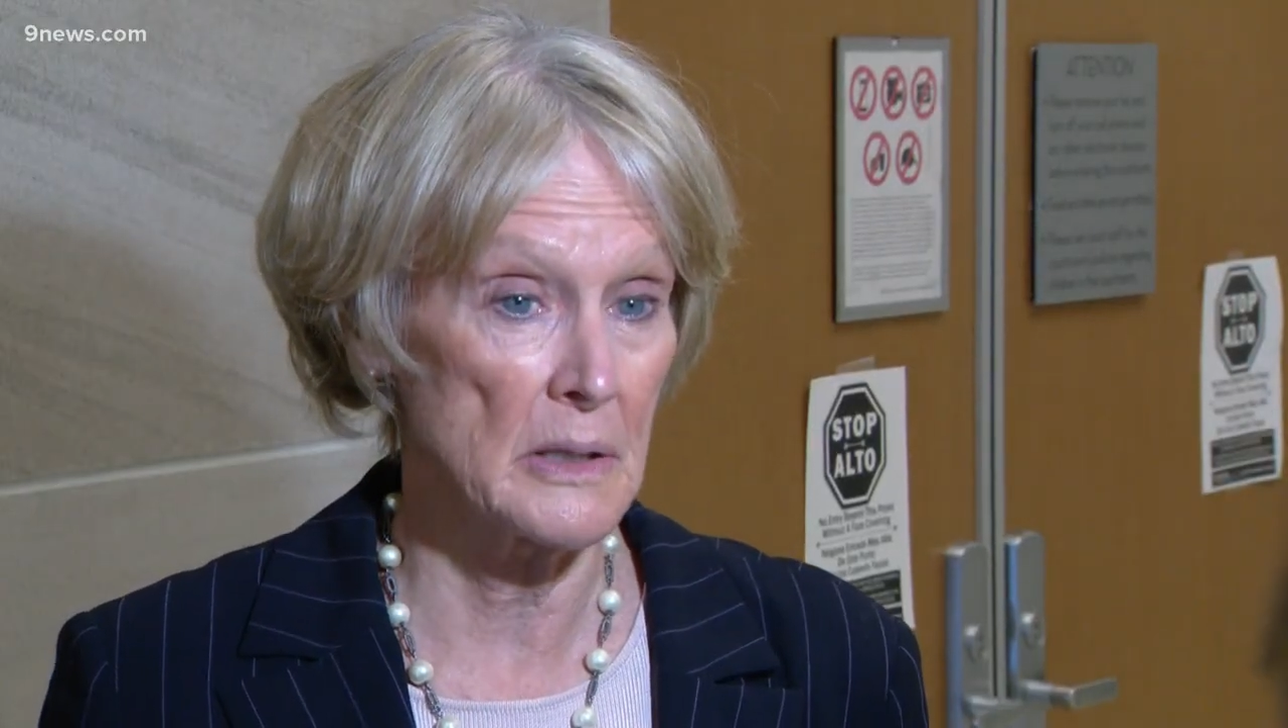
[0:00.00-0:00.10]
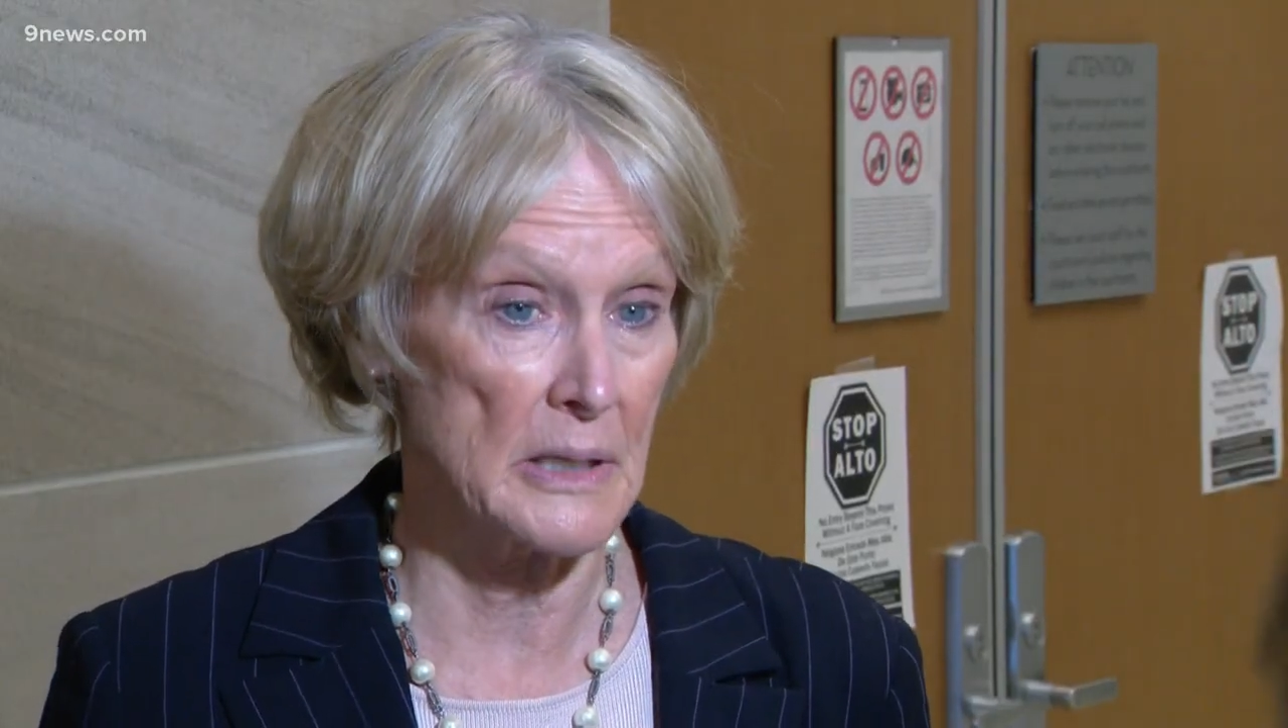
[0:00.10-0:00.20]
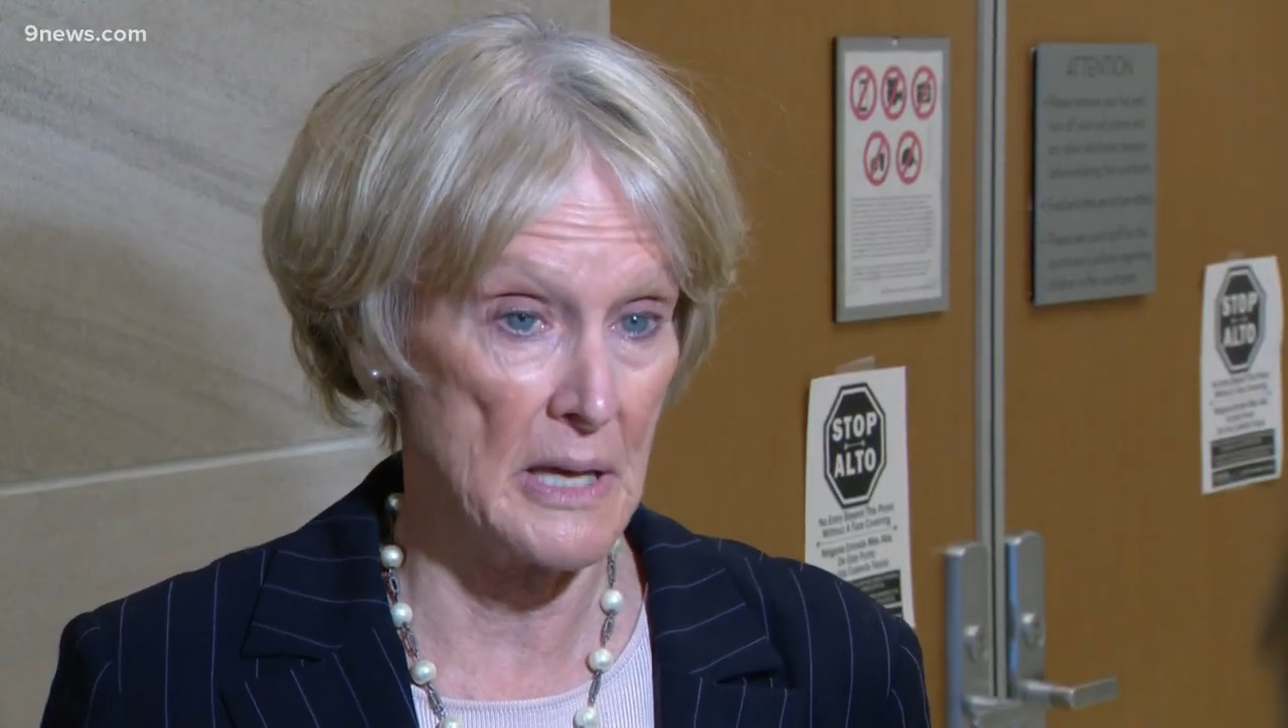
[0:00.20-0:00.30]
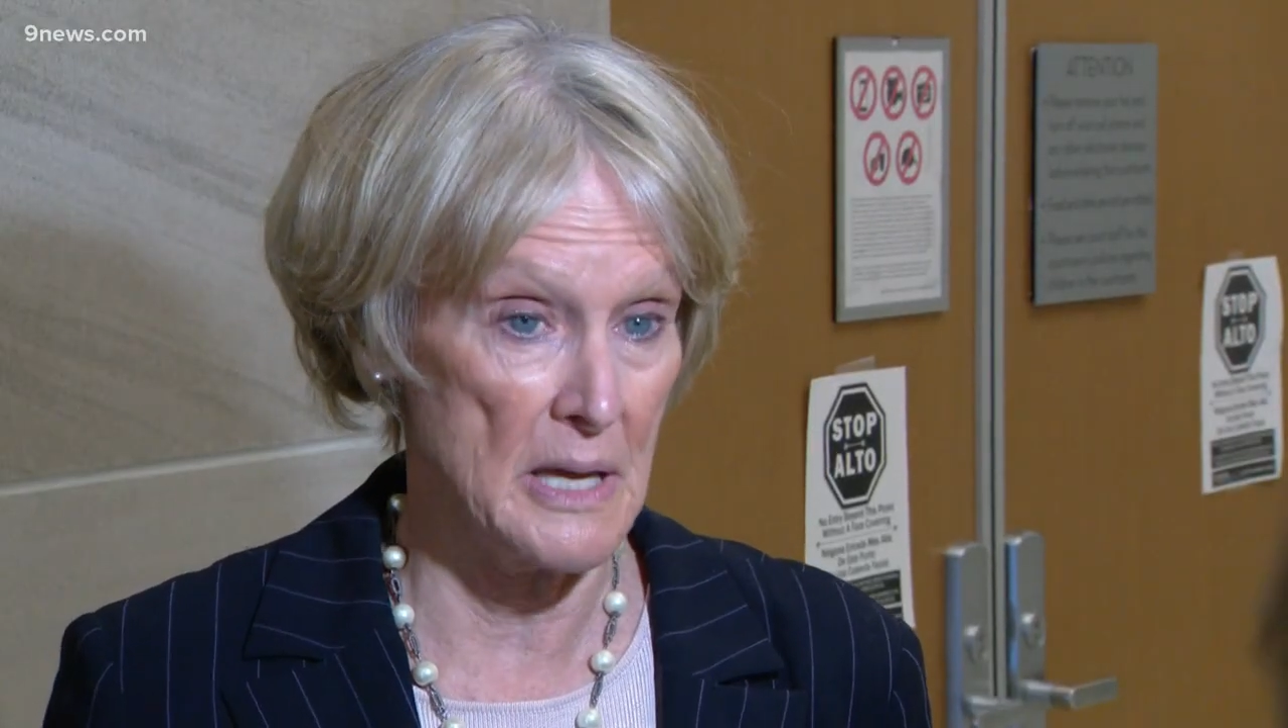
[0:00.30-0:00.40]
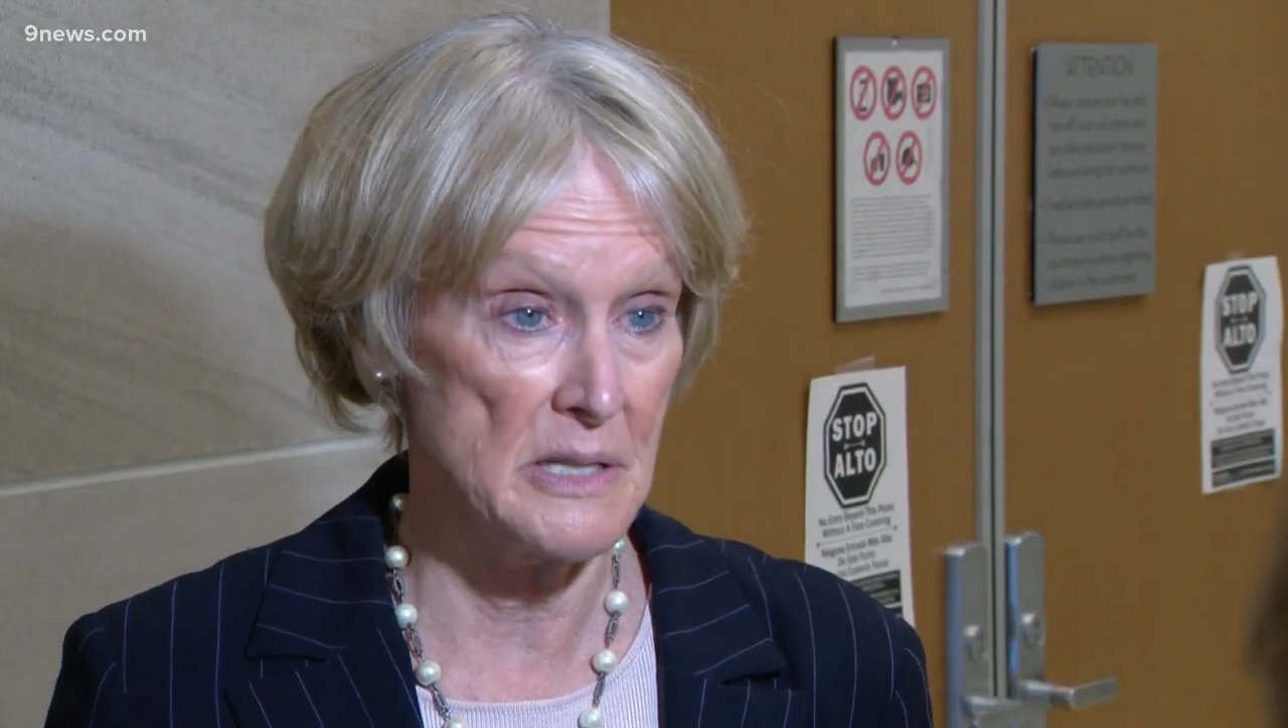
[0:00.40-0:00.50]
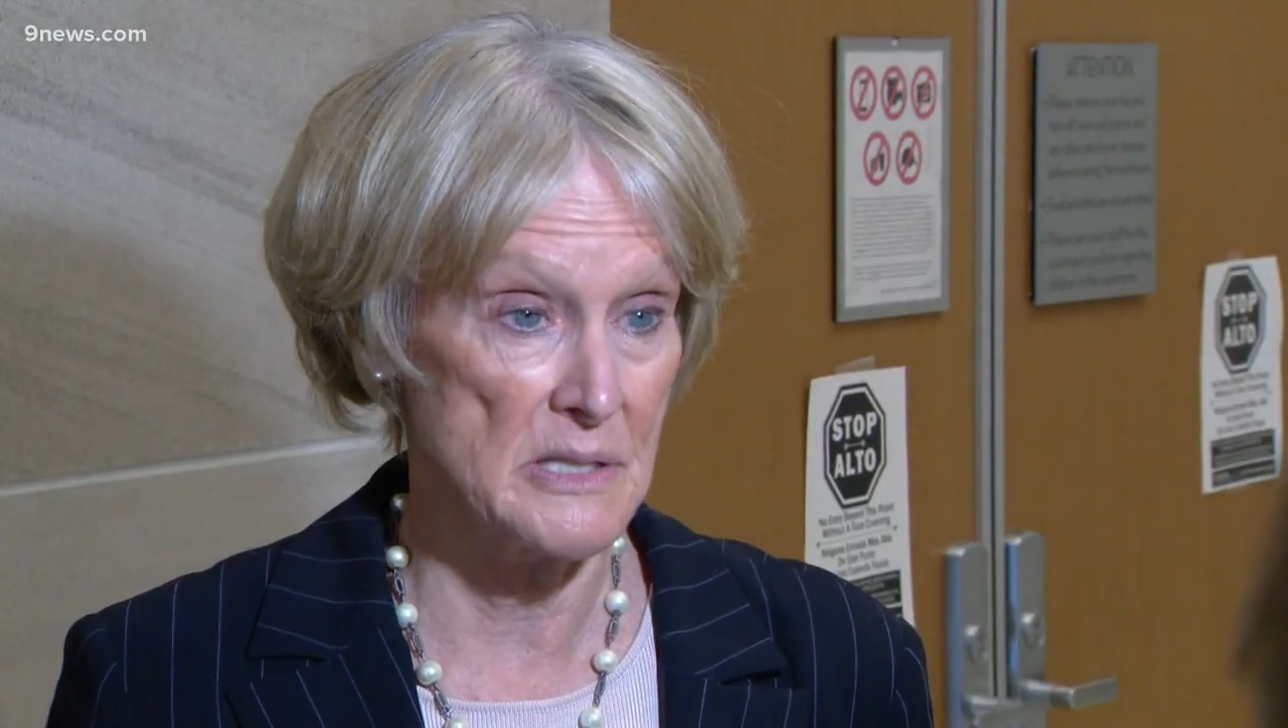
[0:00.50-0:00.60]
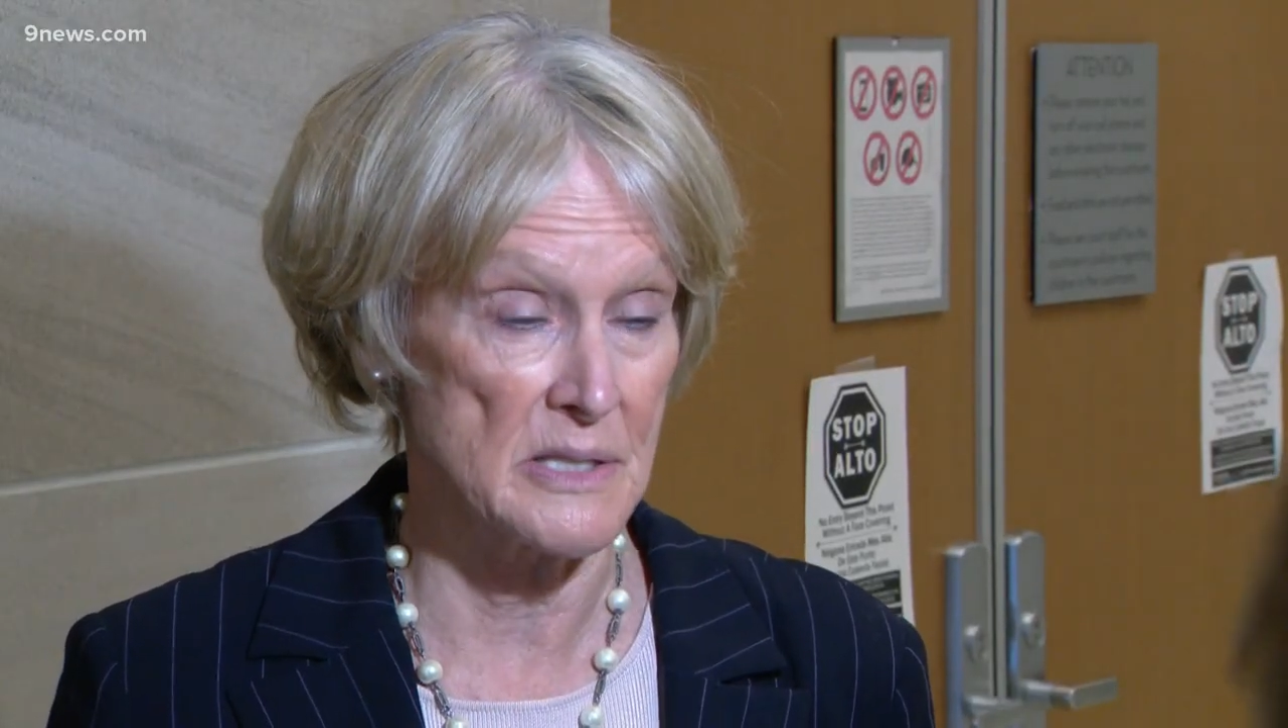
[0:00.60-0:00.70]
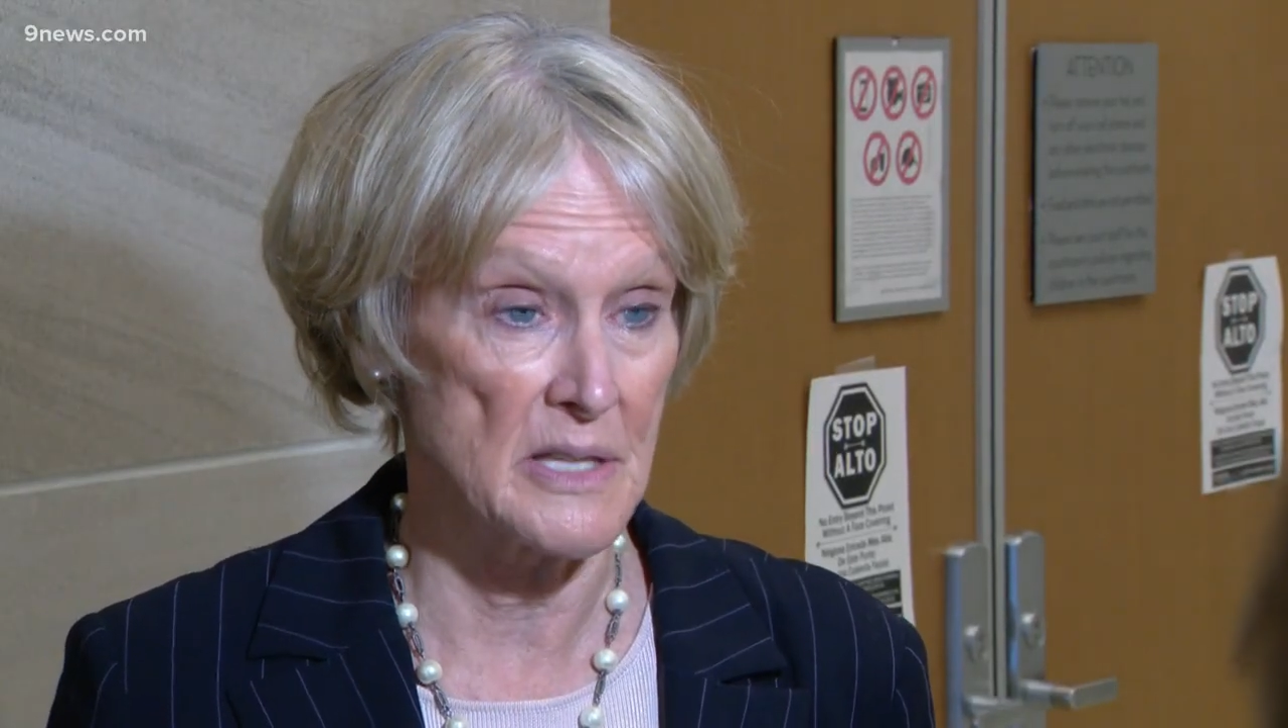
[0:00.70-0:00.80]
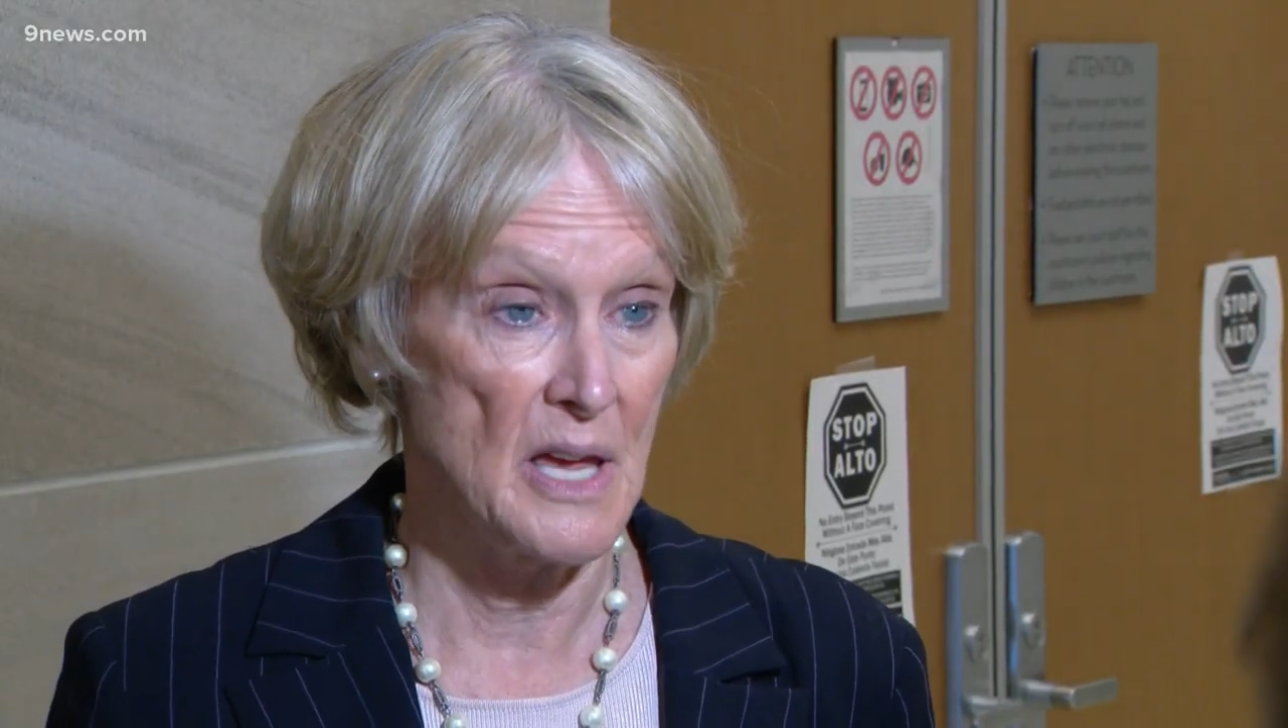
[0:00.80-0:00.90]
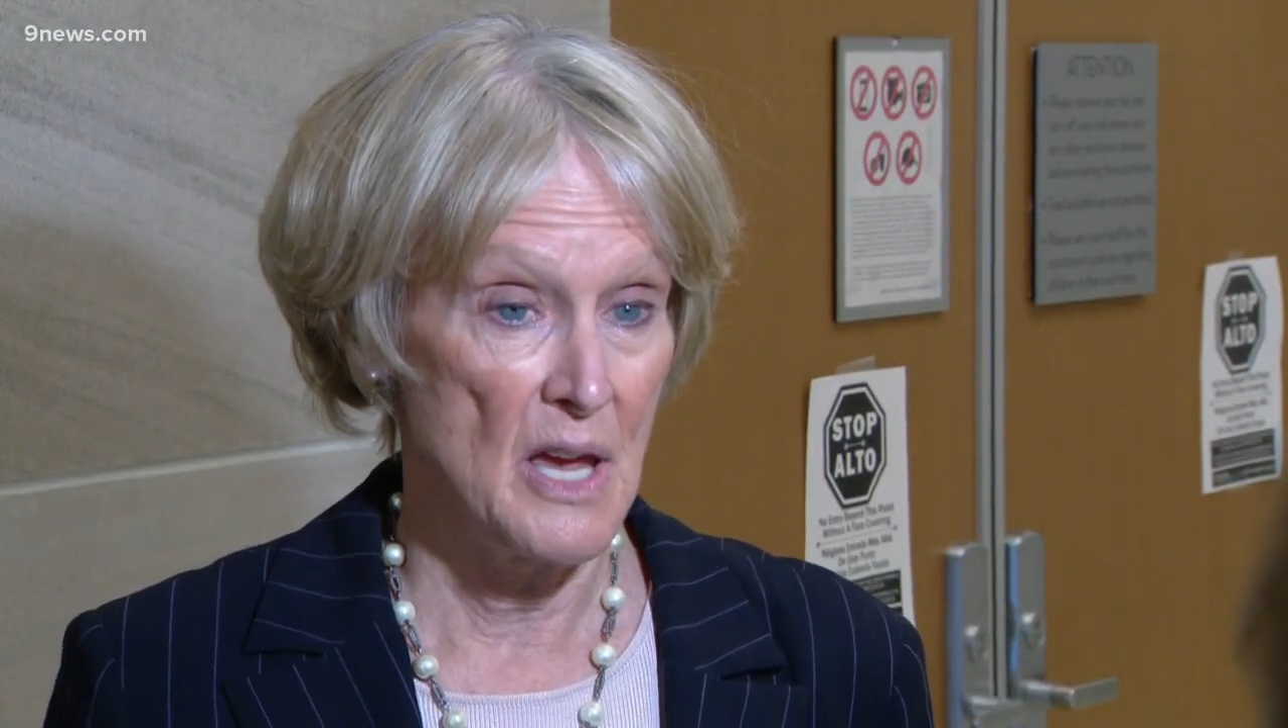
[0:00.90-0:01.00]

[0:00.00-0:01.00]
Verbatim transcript: case.